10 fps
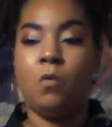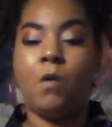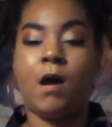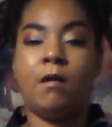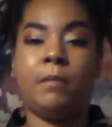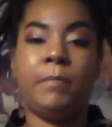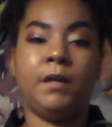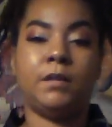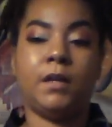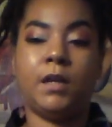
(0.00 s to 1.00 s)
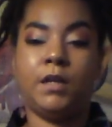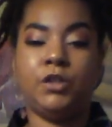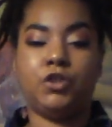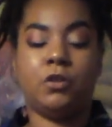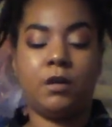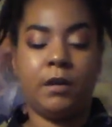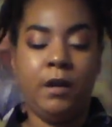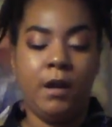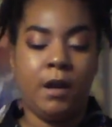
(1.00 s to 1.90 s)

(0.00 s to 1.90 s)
while I make the honey jar.